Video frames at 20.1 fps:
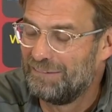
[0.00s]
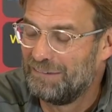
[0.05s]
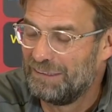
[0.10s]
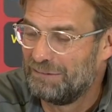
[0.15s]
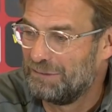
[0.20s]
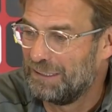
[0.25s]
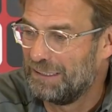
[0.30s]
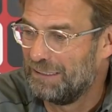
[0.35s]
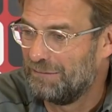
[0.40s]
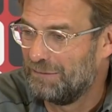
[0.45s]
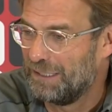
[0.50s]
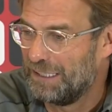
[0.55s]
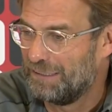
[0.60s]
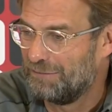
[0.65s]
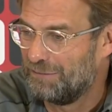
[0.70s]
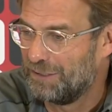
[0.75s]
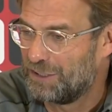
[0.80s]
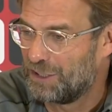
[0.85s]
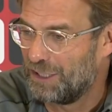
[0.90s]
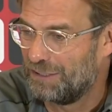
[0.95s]
We,
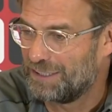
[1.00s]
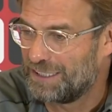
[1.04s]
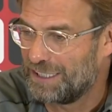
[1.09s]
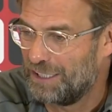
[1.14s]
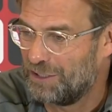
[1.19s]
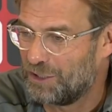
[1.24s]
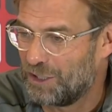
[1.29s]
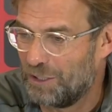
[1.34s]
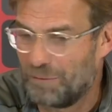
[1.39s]
uh, we, we say in